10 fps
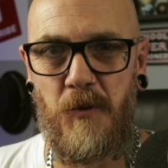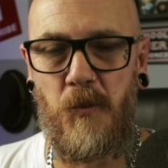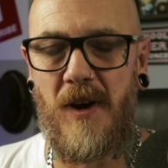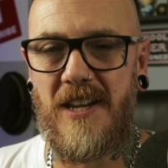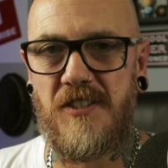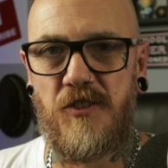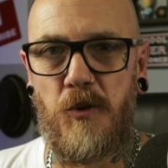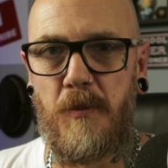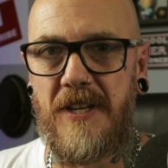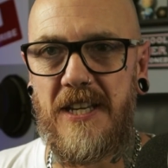why has
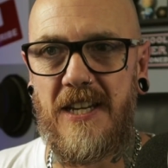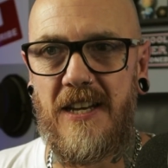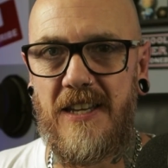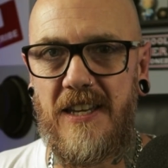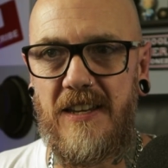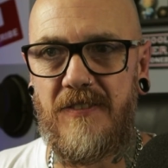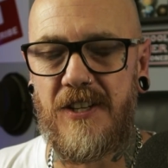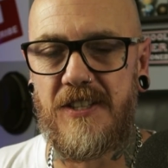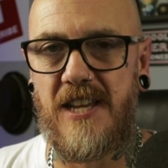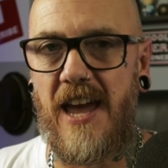nobody even
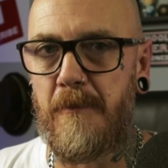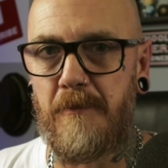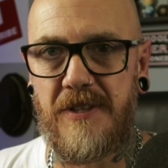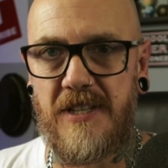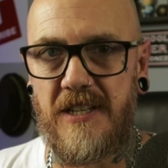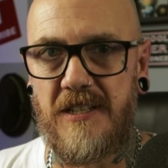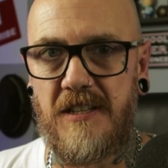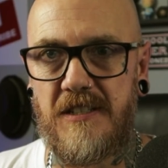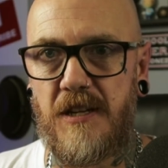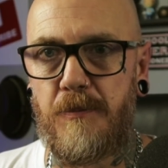attempted
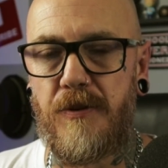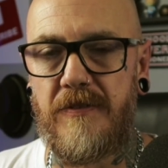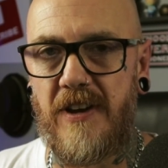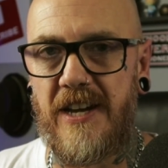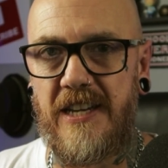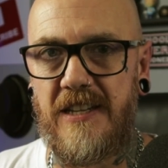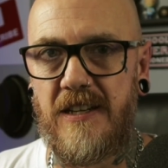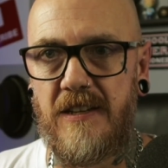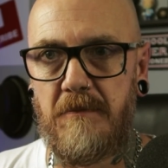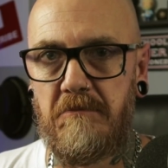to provide
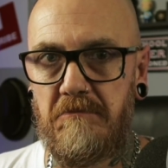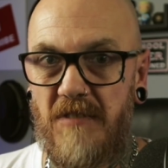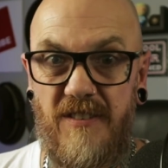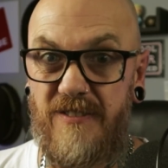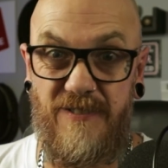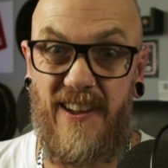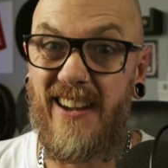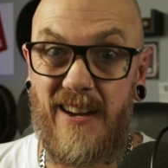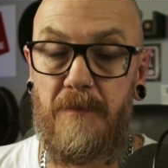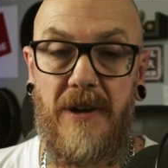
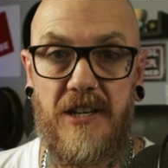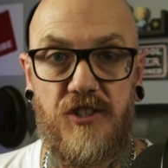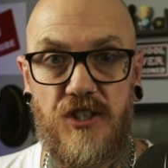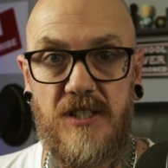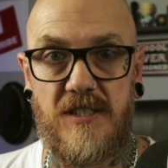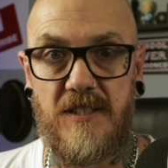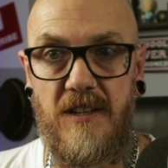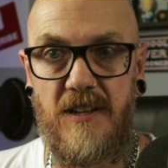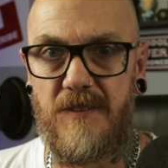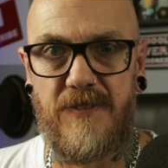fake pictures
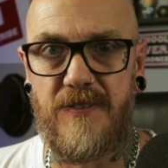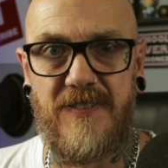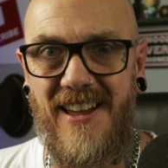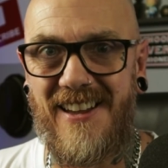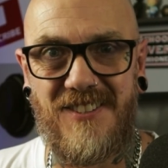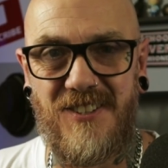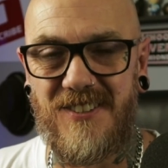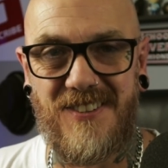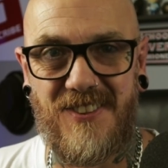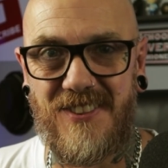of the flat
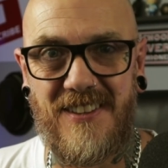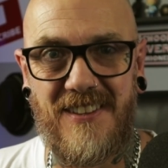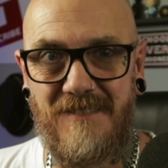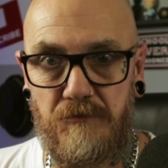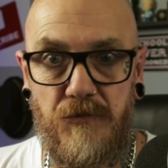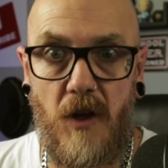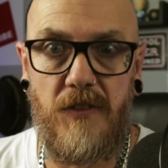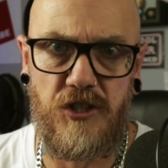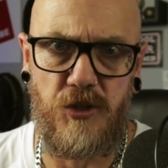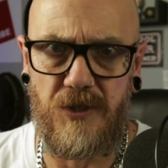Earth? Not
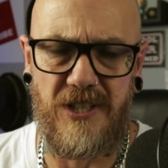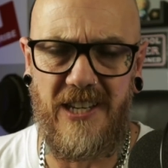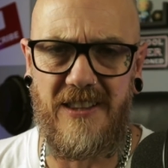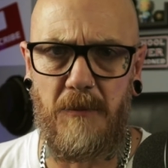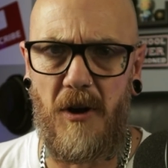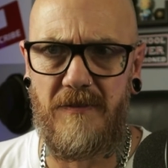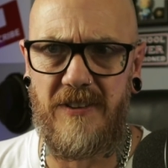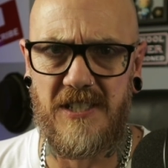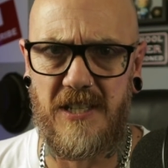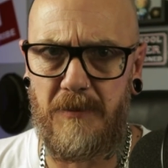that you would need them,
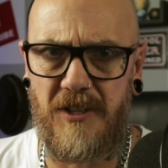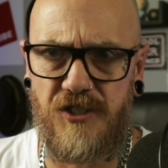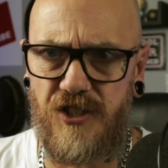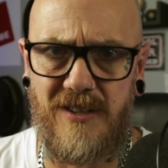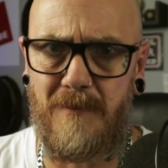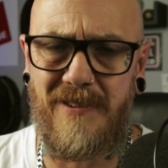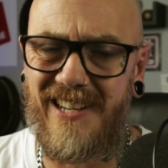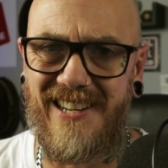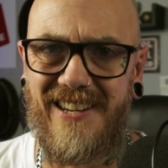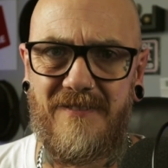obviously, because you're
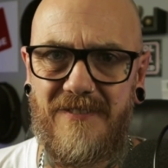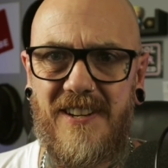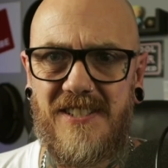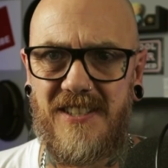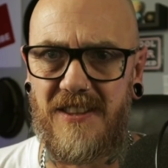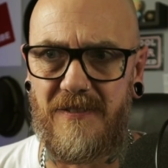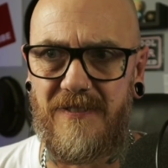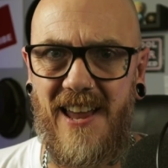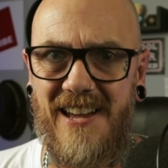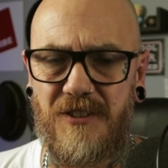completely convinced that the
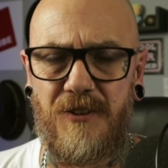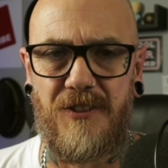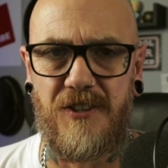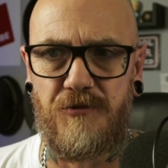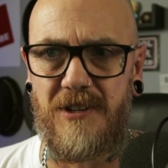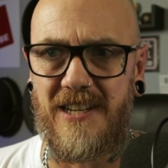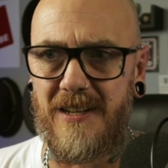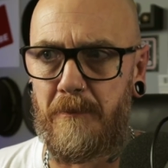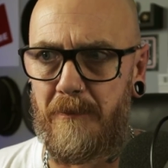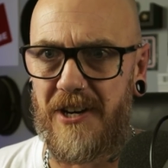flat Earth is
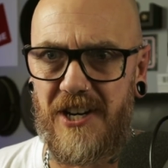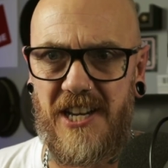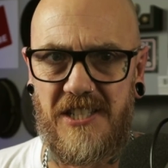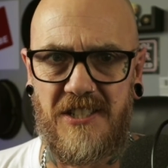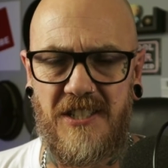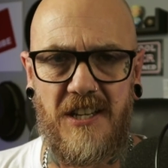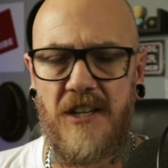real, but it isn't.